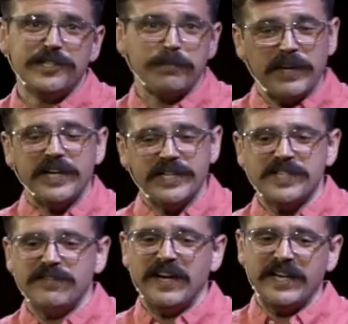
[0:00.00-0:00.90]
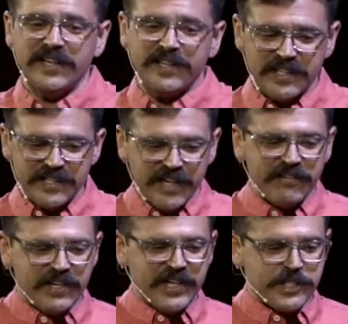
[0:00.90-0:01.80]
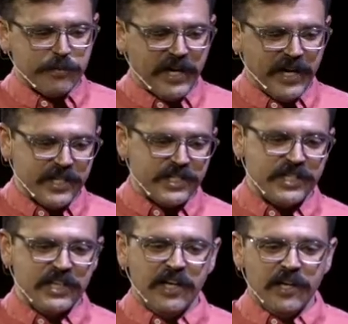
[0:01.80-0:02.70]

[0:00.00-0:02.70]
spies find out that David has spies.